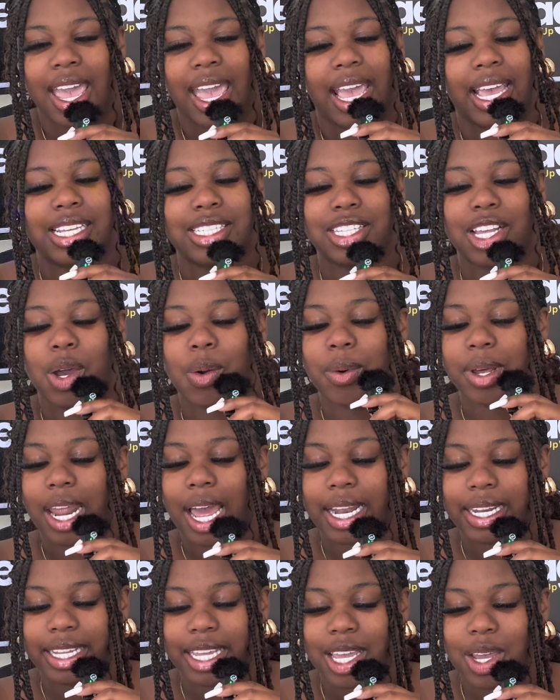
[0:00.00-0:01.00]
And so what
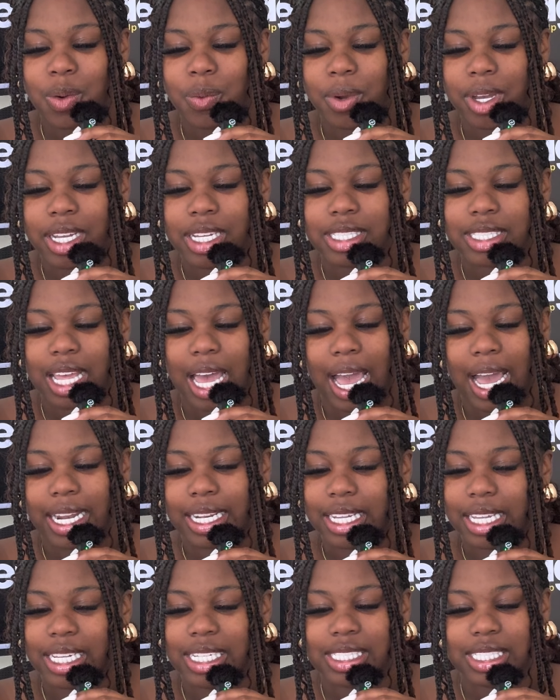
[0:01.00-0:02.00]
I did was I
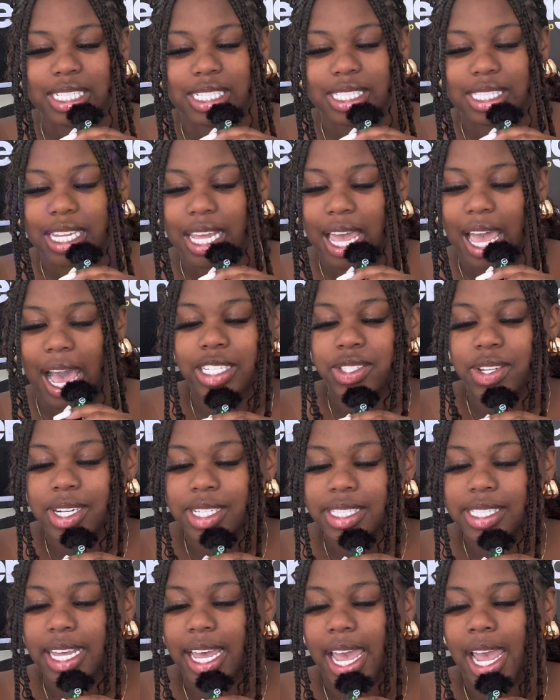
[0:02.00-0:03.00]
did just that. I
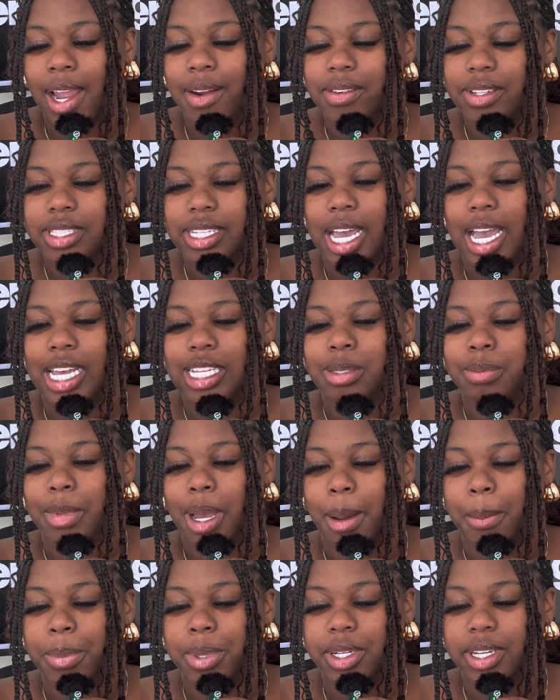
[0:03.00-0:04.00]
started to advertise
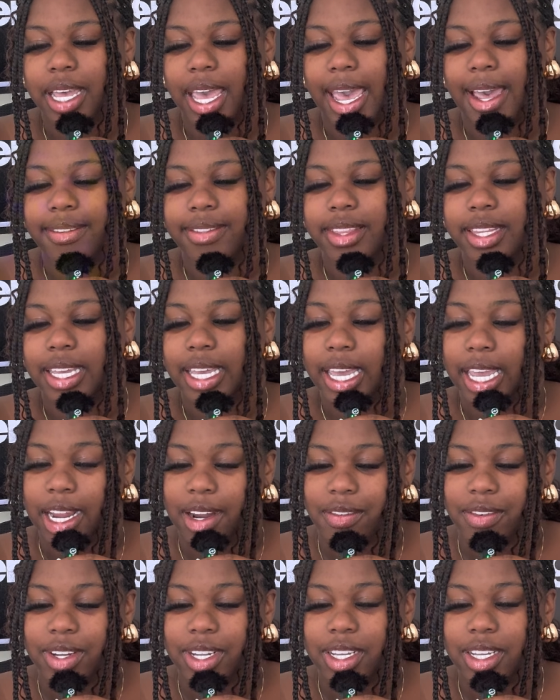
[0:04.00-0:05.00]
my book after
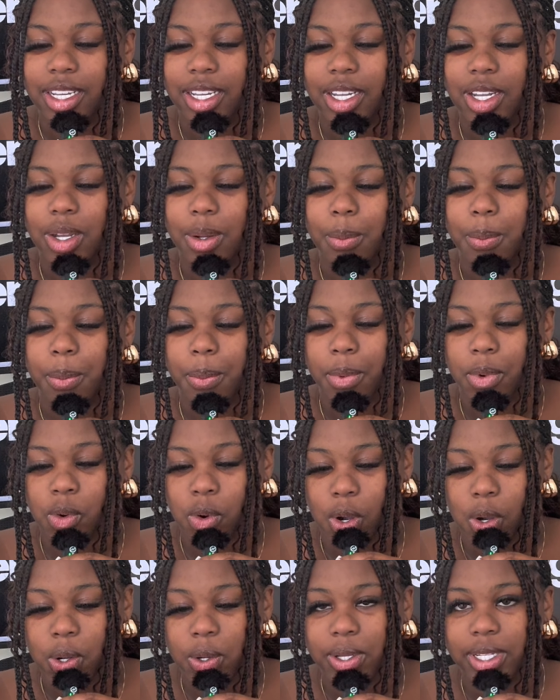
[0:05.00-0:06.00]
every
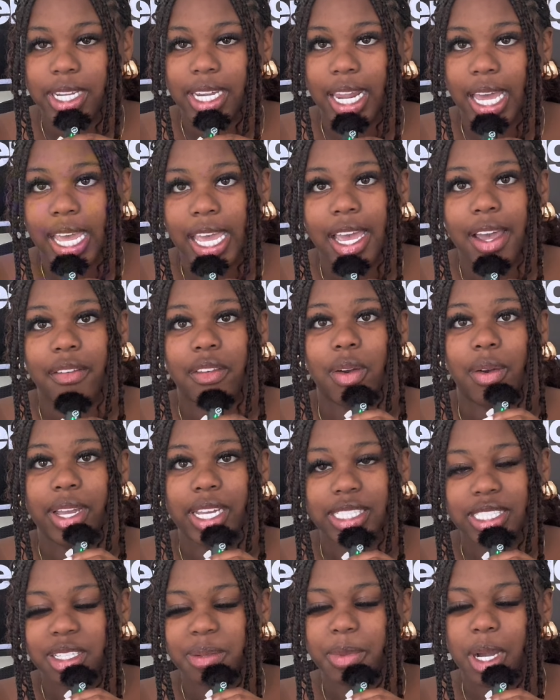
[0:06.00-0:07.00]
quote that I have on
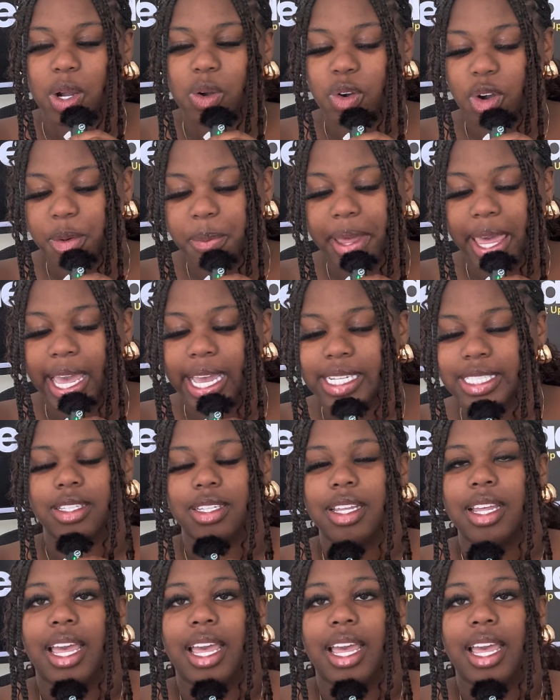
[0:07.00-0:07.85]
each of my quote page.